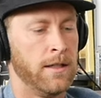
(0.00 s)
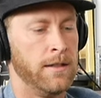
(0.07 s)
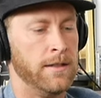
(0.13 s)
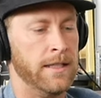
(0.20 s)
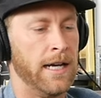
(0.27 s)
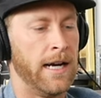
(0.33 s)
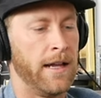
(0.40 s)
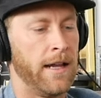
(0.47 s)

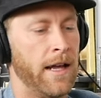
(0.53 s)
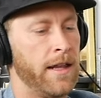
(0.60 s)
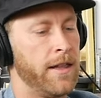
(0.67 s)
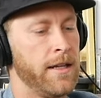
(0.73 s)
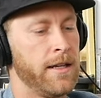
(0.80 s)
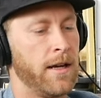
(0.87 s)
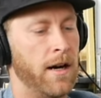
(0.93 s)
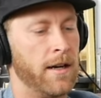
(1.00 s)
Yeah, I
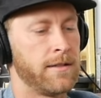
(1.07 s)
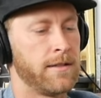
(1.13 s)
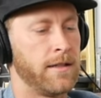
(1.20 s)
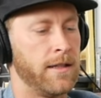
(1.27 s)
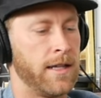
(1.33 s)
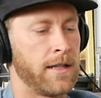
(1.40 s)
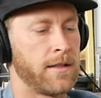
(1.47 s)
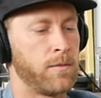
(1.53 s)
think honestly,
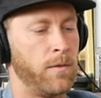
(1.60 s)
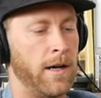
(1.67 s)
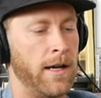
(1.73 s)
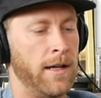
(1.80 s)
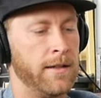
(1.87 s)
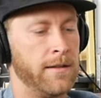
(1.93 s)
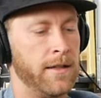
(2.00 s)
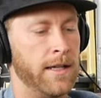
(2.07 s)
that's
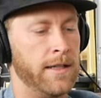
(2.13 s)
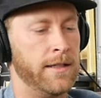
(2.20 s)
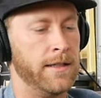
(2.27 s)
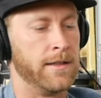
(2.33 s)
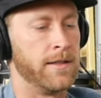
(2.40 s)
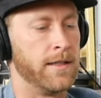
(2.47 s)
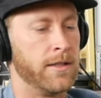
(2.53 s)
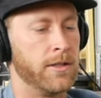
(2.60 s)
why I
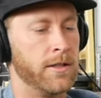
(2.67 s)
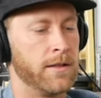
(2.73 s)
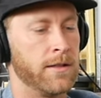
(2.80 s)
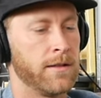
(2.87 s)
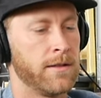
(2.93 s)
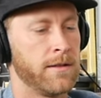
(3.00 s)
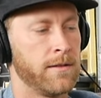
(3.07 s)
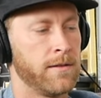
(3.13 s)
did
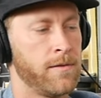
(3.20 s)
Citrus.